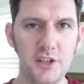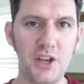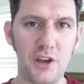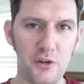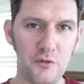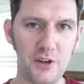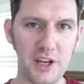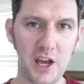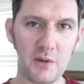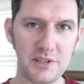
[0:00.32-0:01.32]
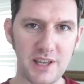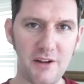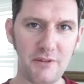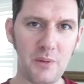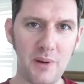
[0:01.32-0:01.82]
So video is
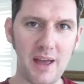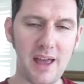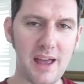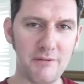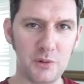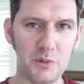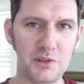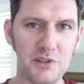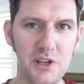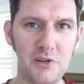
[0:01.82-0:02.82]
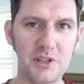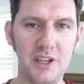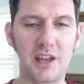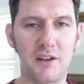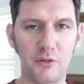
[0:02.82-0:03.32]
everywhere, everyone's using it.